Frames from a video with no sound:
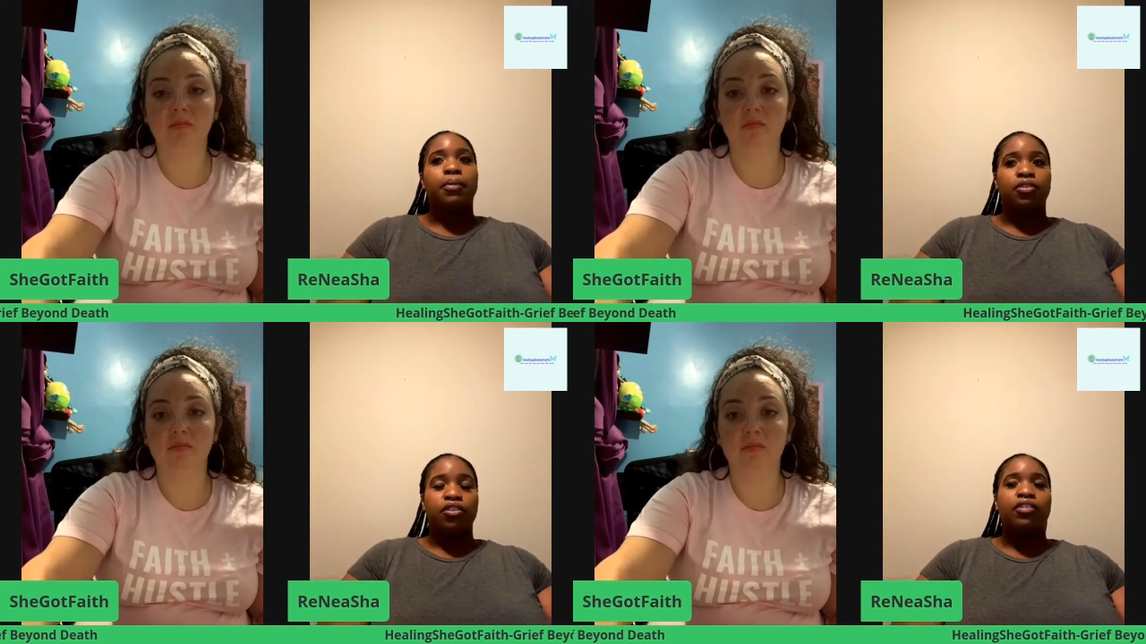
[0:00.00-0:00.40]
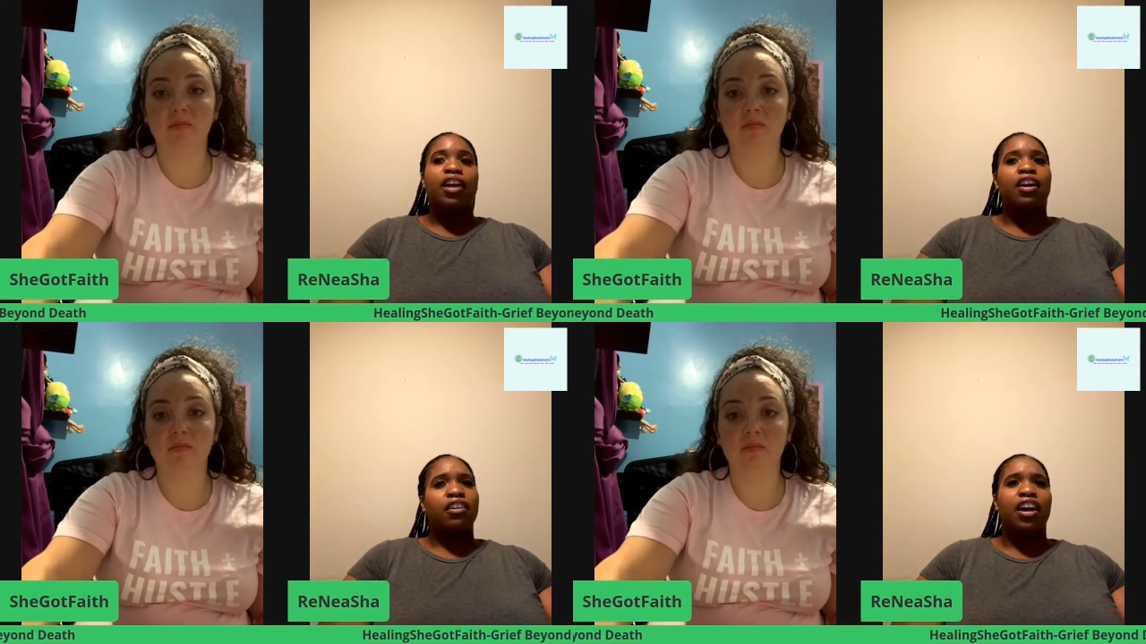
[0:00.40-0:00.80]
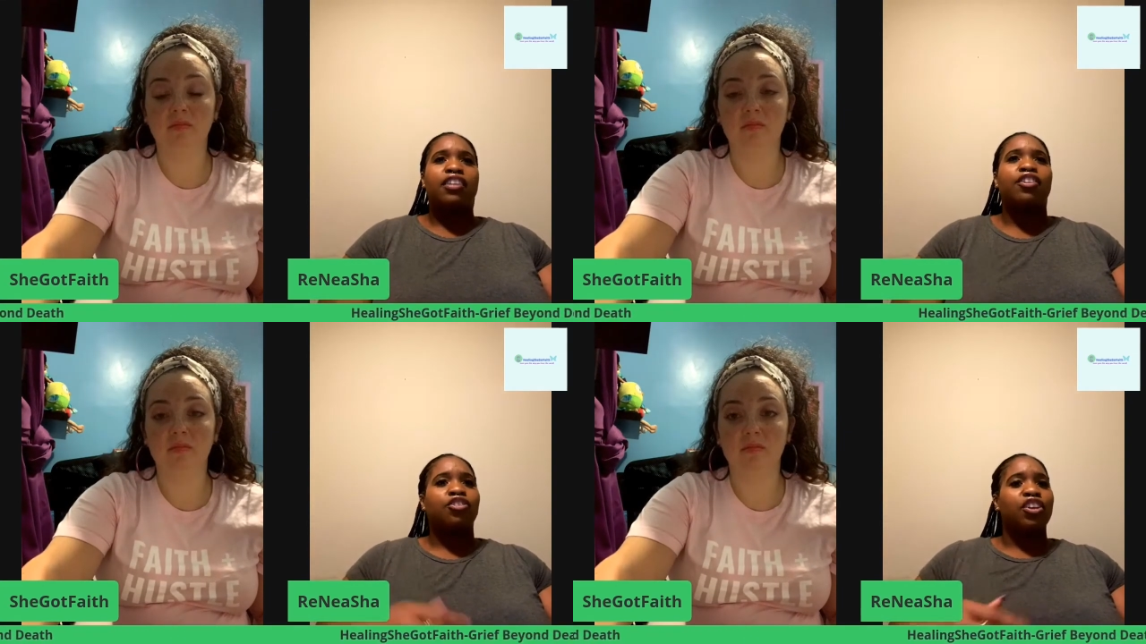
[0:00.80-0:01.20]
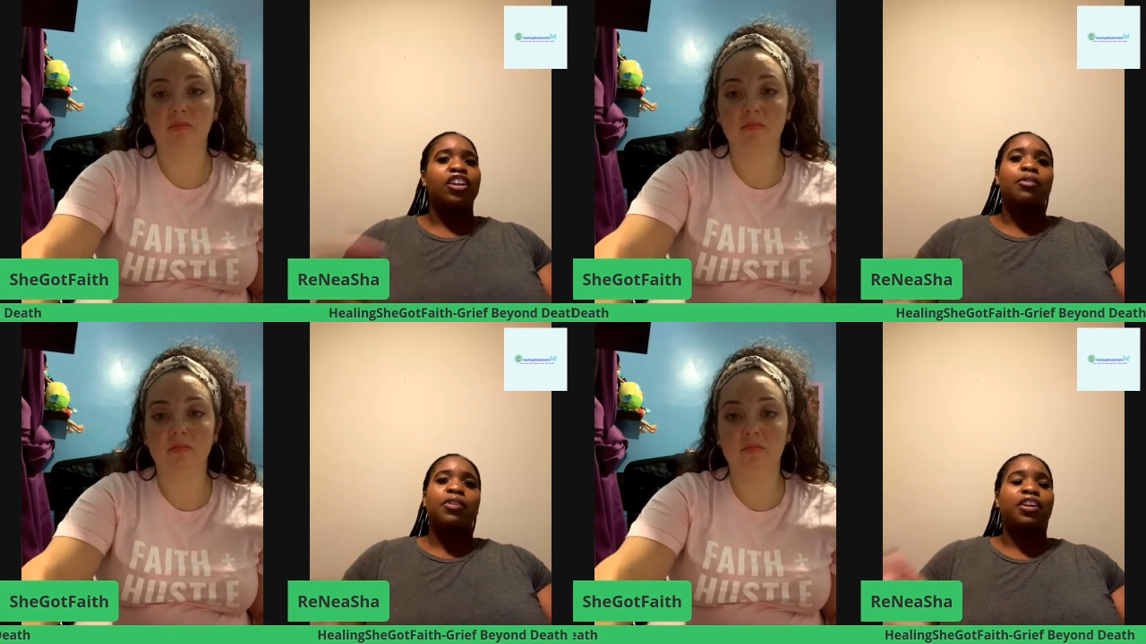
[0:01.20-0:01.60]
Speaker 1: And she was like, okay. So she
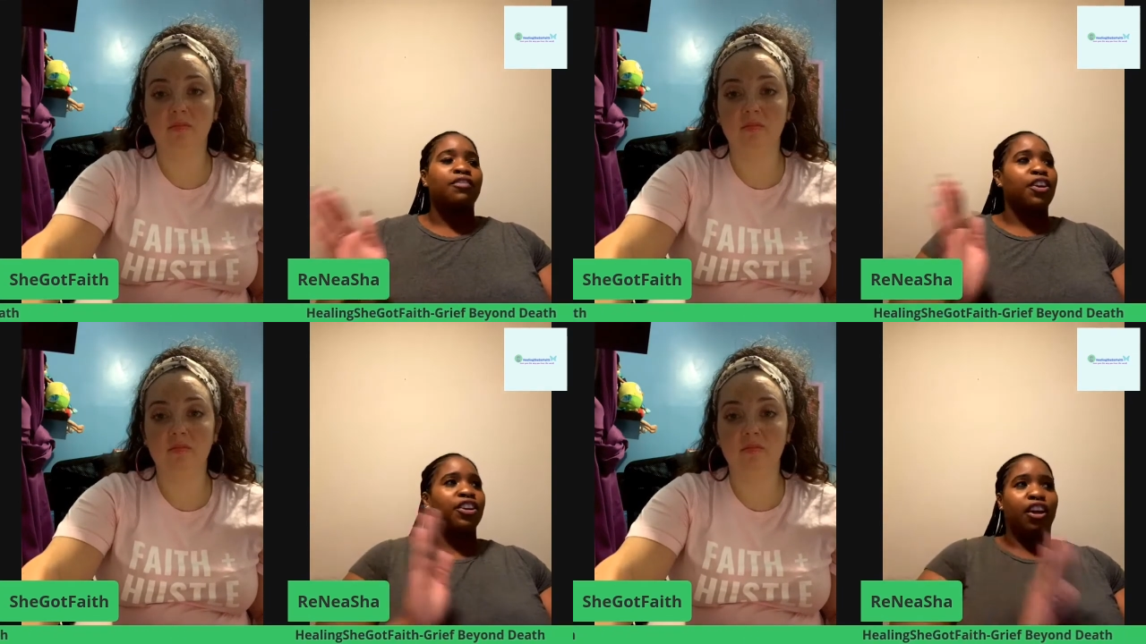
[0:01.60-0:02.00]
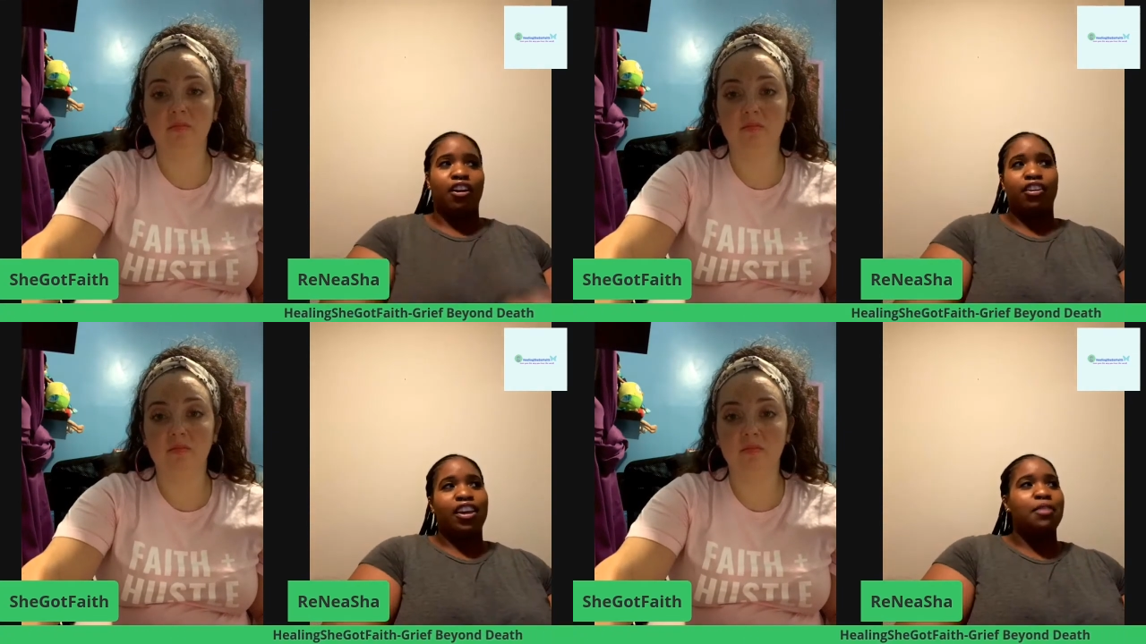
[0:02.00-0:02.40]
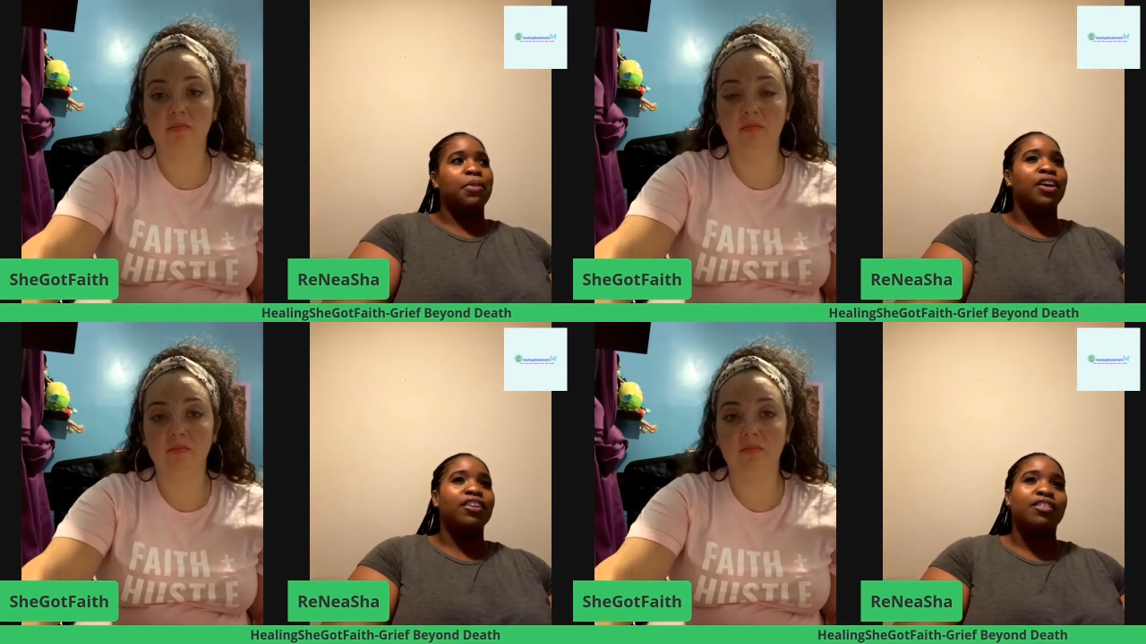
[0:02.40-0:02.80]
ended up sending a very long email